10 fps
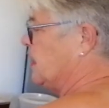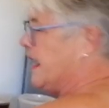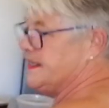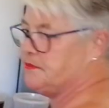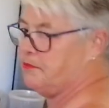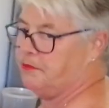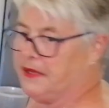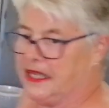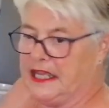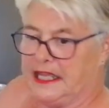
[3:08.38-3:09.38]
they're nice,
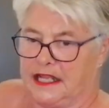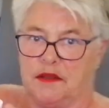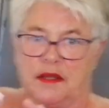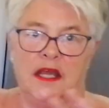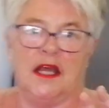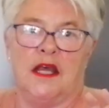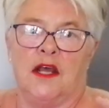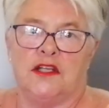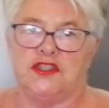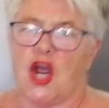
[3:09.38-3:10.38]
big,
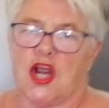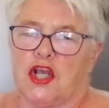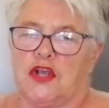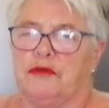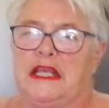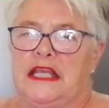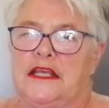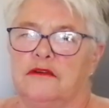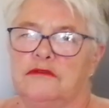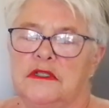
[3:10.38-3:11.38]
dark
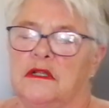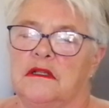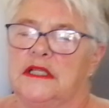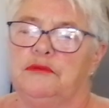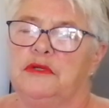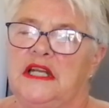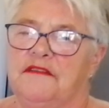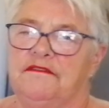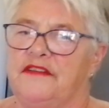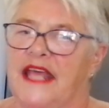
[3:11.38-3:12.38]
green, really
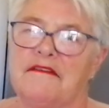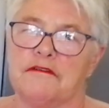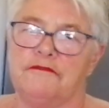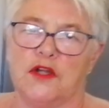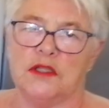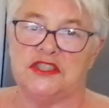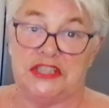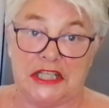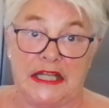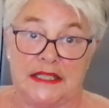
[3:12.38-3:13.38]
flavorful
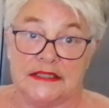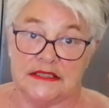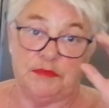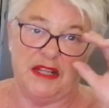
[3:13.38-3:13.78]
chilies.